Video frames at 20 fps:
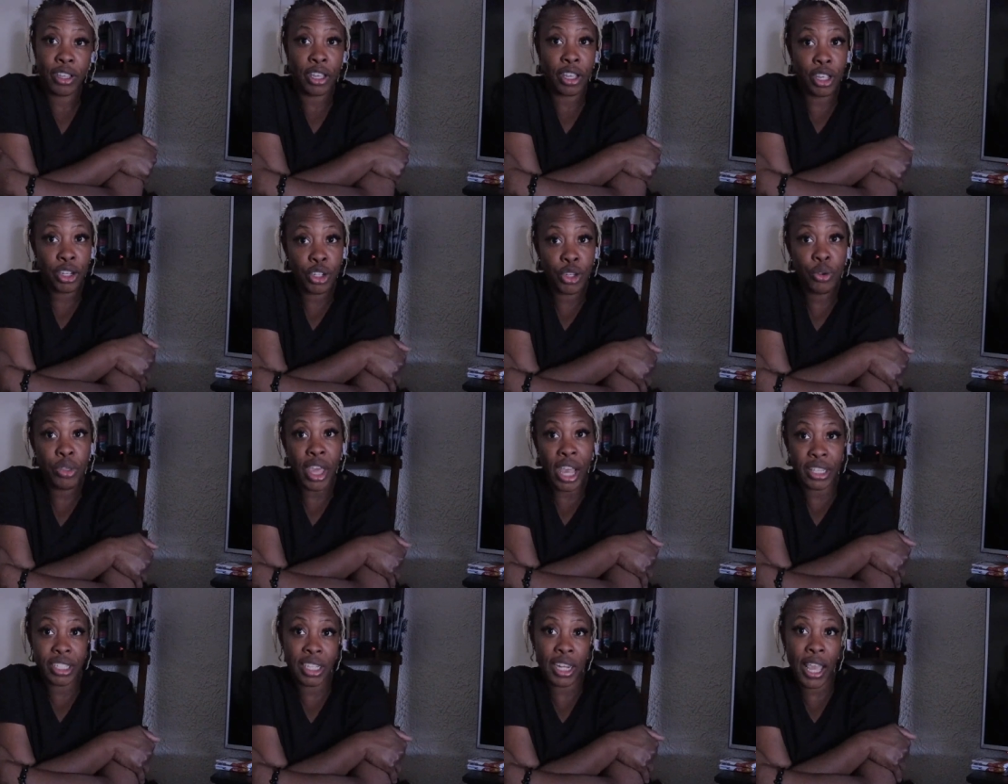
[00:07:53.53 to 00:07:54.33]
And do
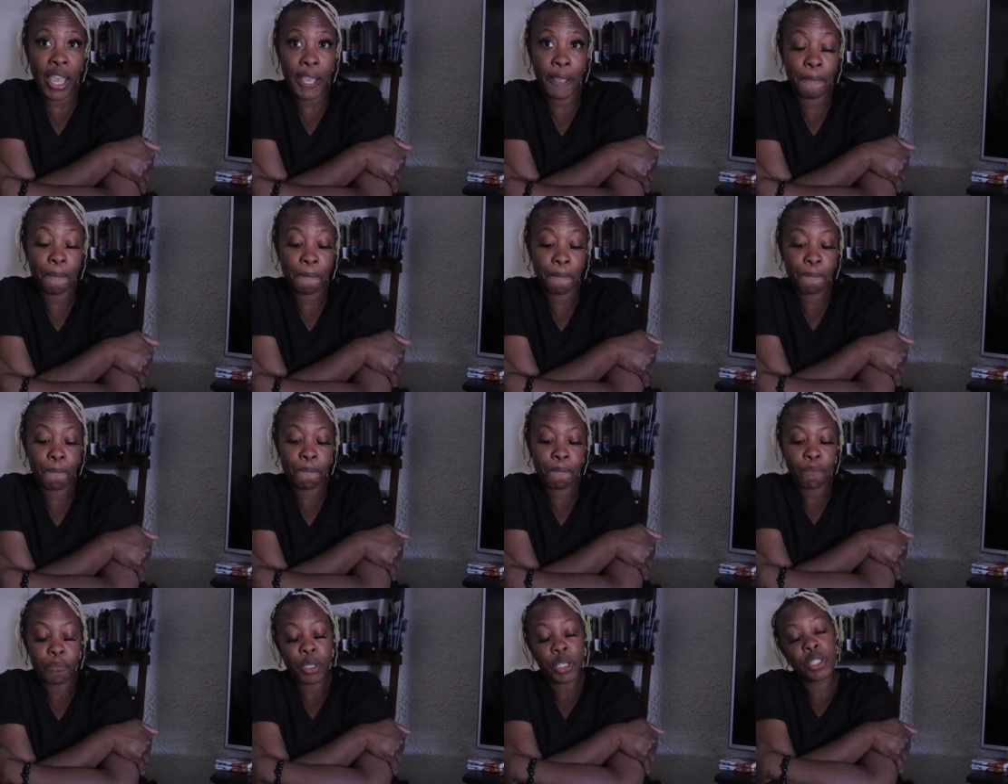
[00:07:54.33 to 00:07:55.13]
that today.
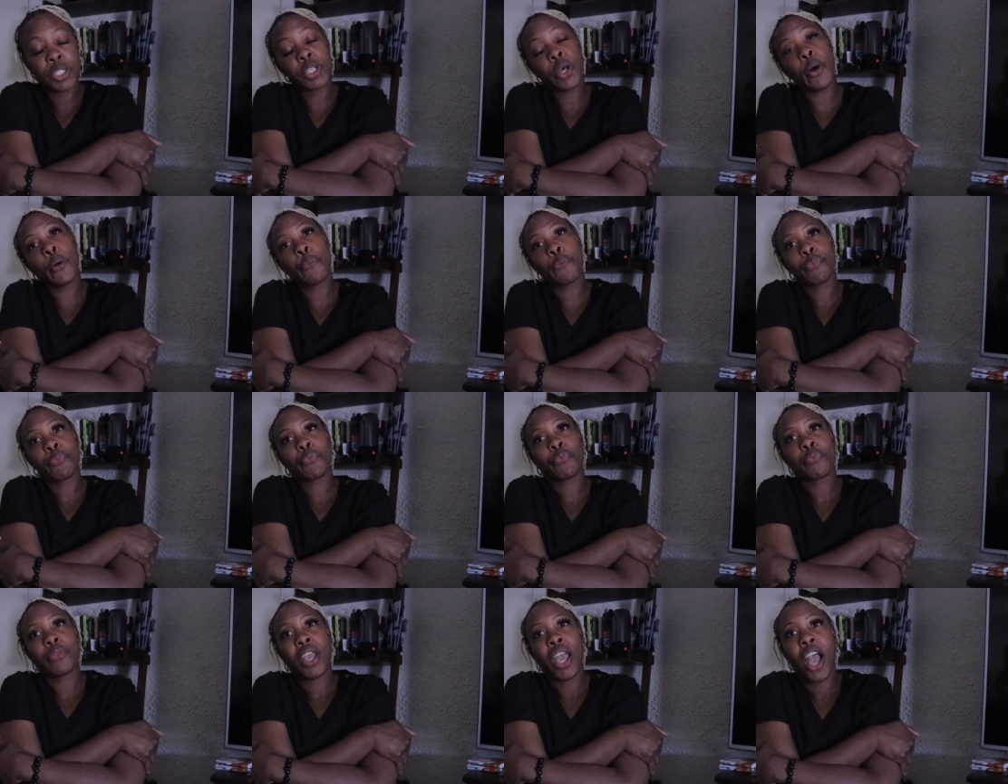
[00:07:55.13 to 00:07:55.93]
So,
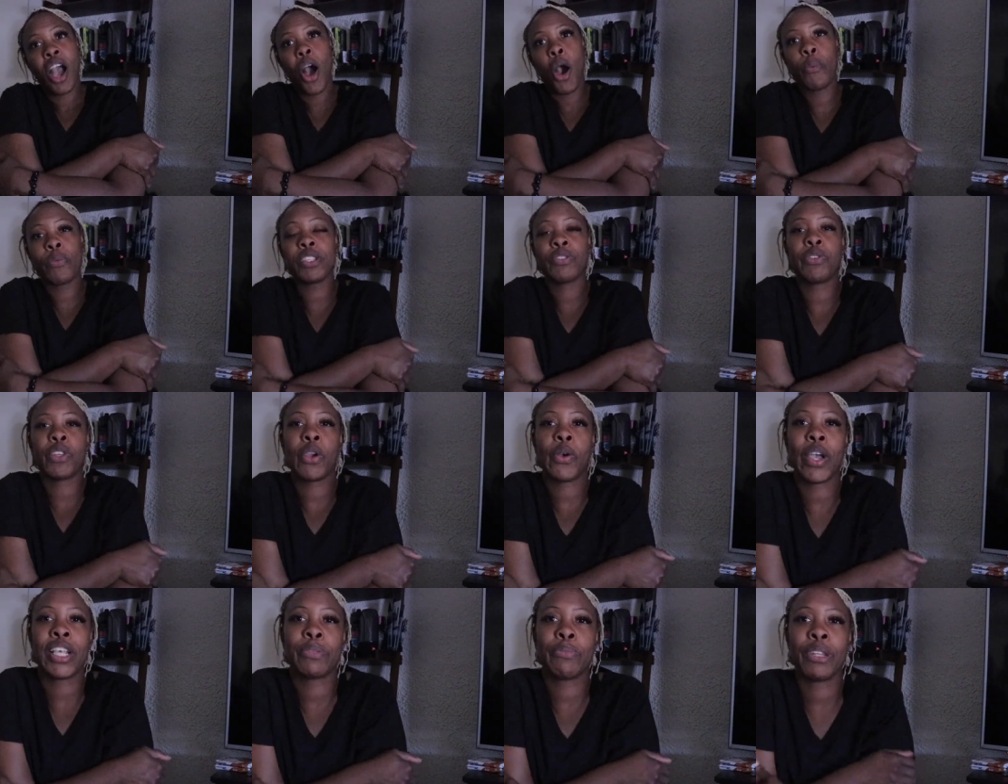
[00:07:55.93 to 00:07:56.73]
hope this
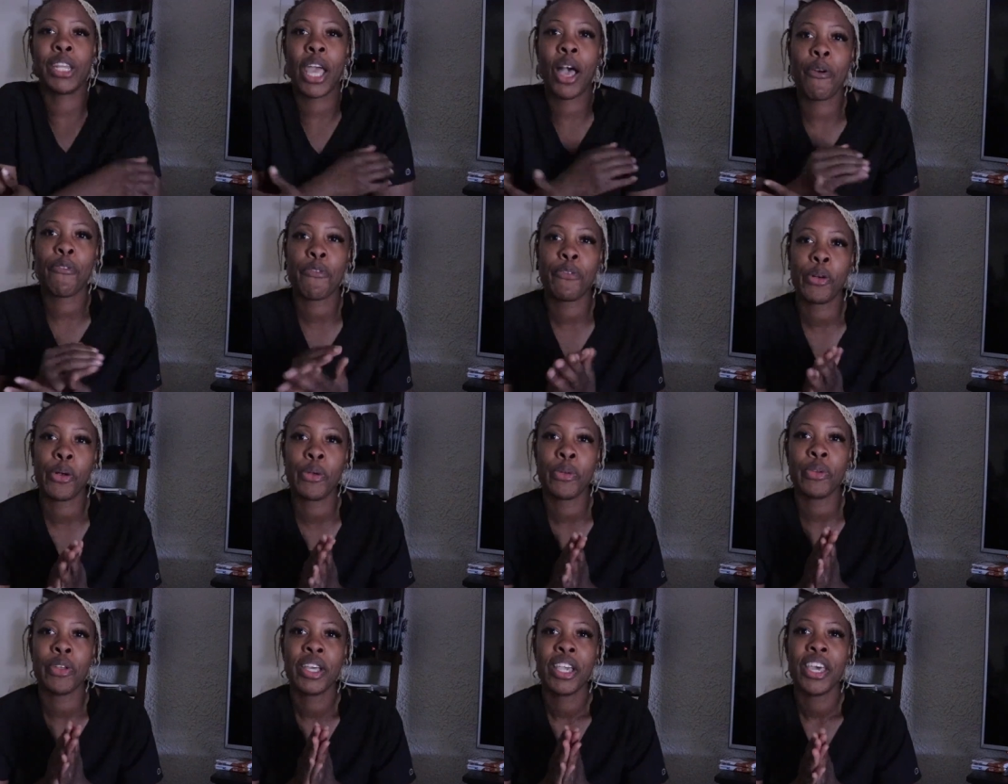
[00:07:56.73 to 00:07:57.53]
video has been
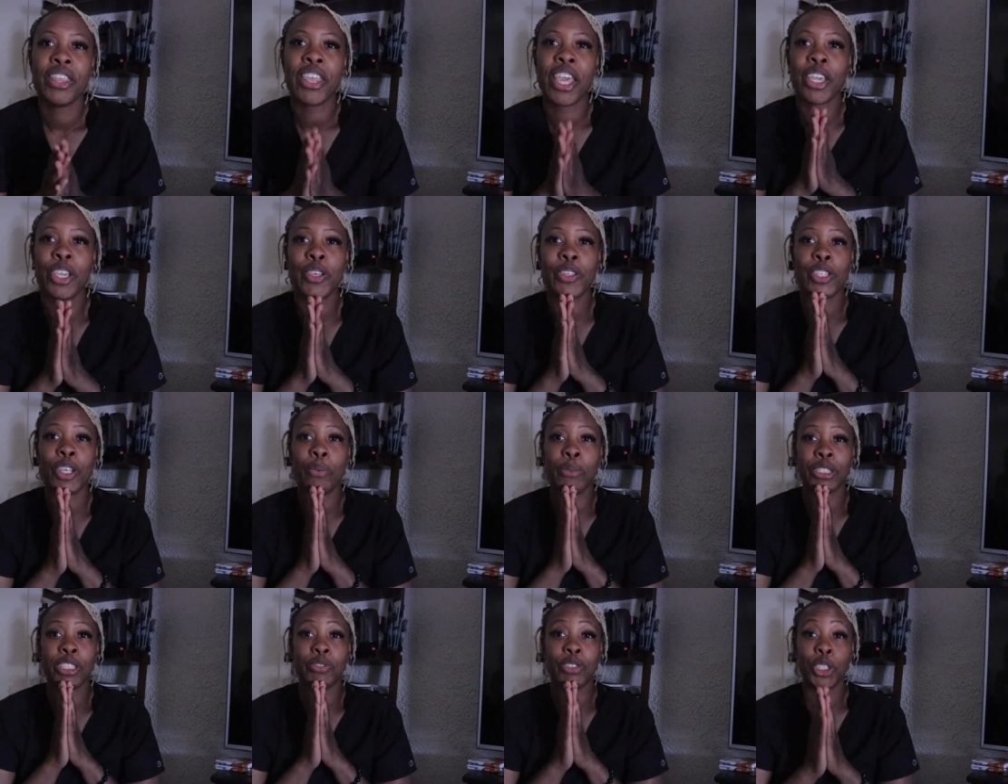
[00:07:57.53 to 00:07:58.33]
helpful. Thank you so
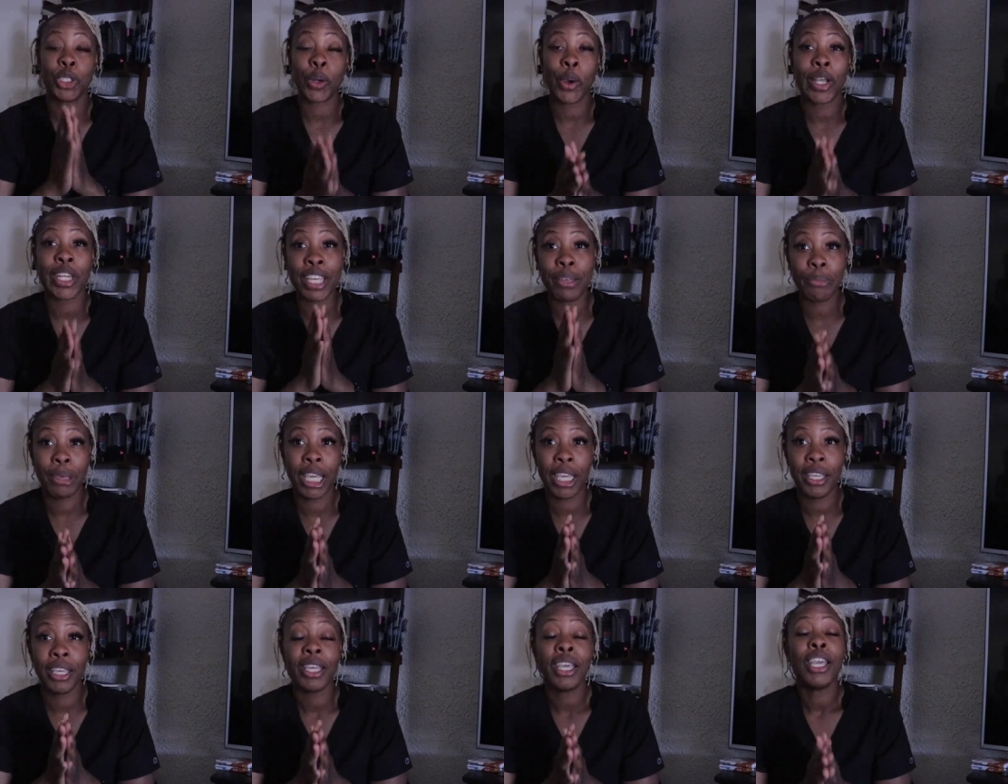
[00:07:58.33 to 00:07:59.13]
much for joining
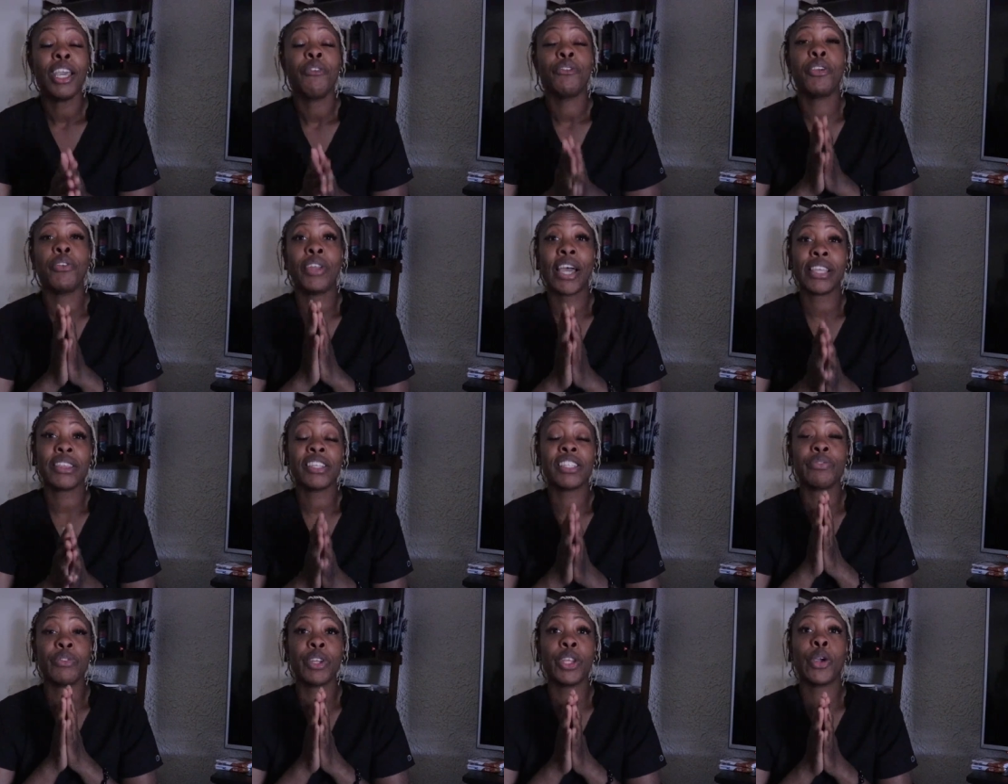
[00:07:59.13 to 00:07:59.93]
me. If you like
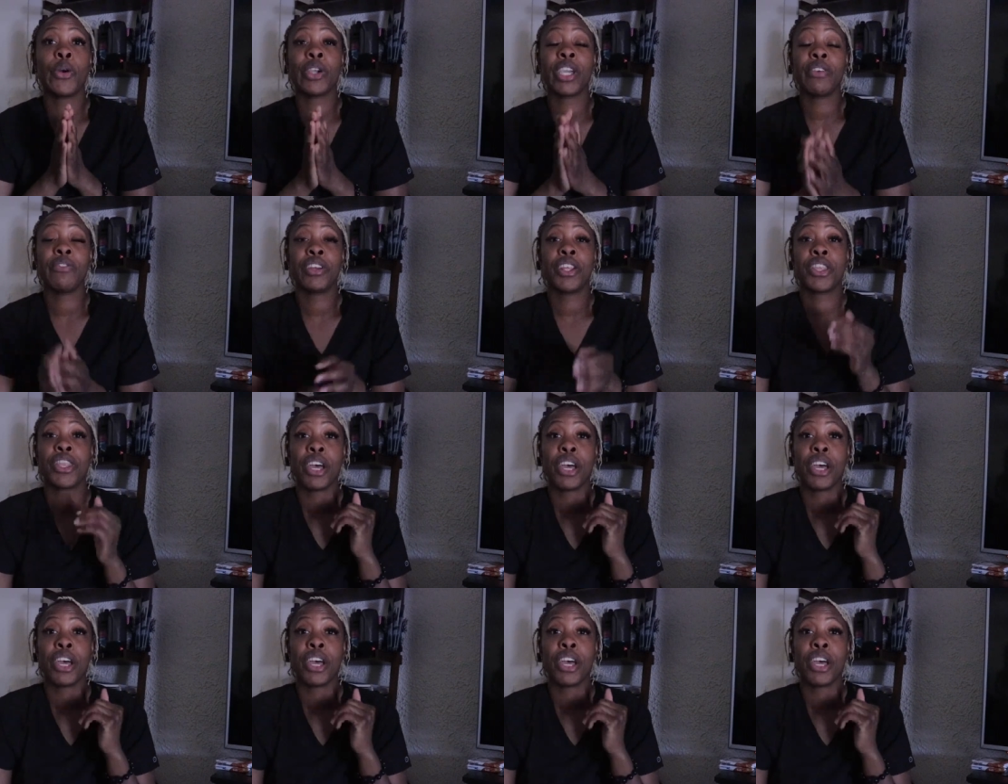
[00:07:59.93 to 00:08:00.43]
this video, give it a